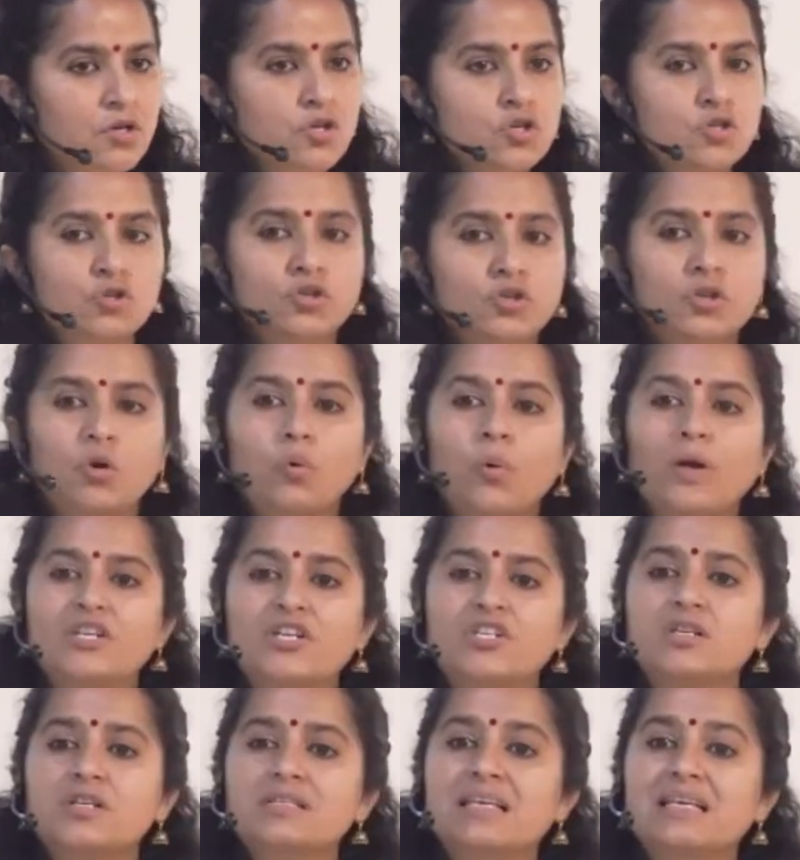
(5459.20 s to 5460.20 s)
So the
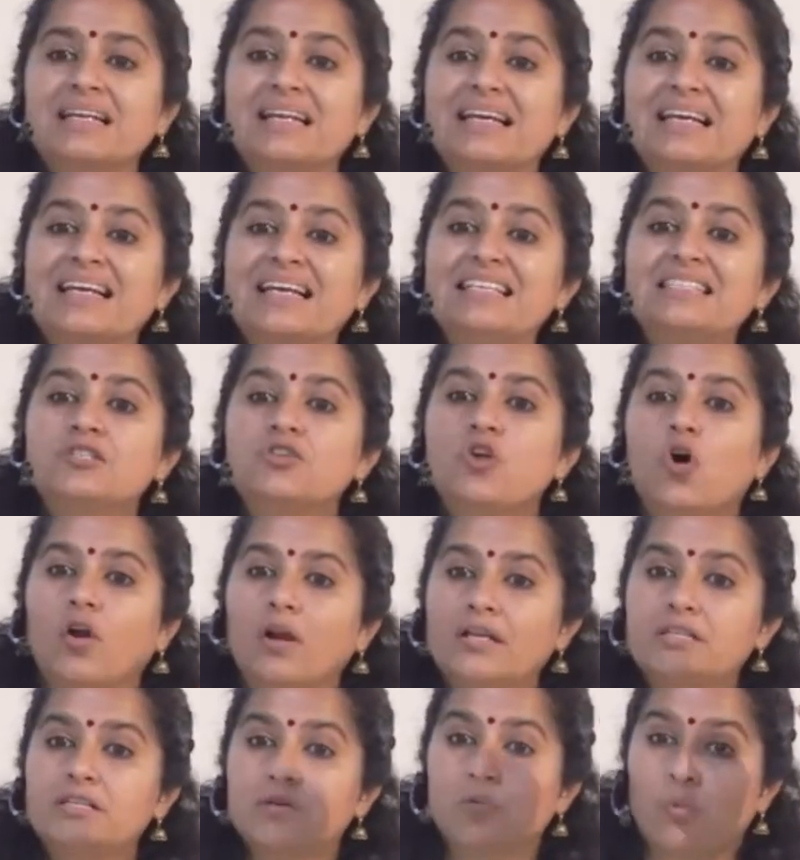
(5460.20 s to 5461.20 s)
question is that, is
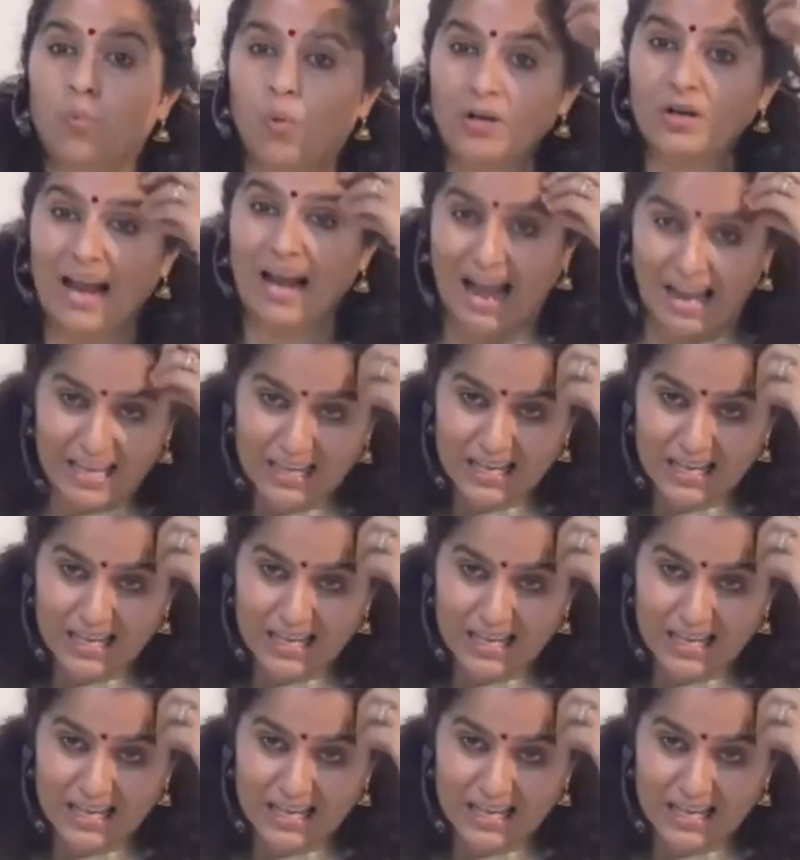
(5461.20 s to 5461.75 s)
knowledge what I